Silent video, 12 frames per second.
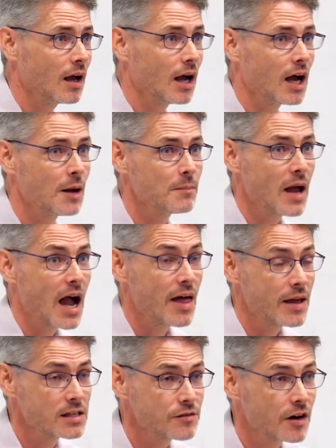And
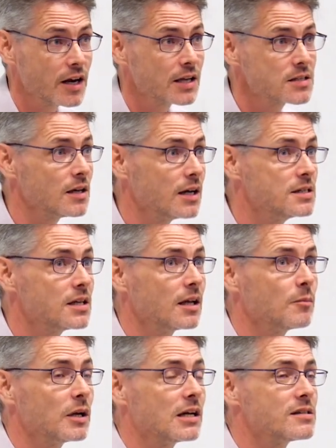that's very
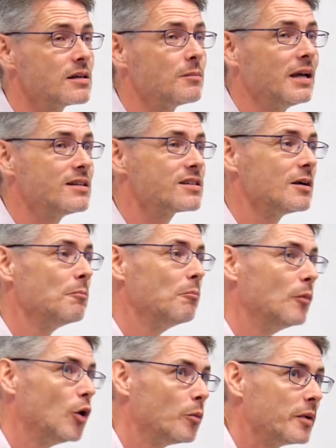exciting because it means that
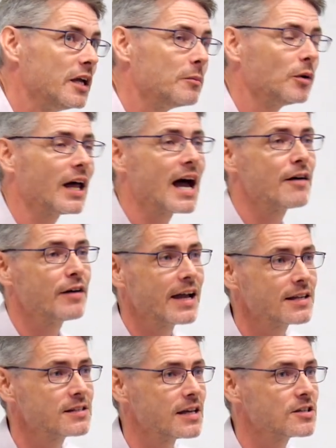more people have
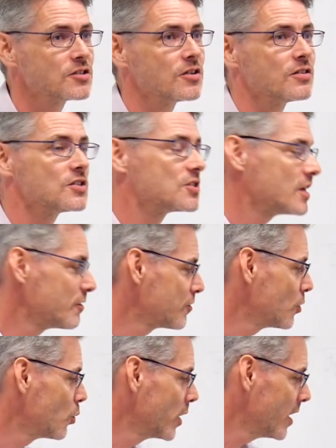access to the stuff
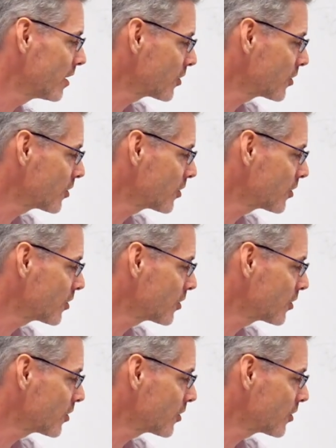that we are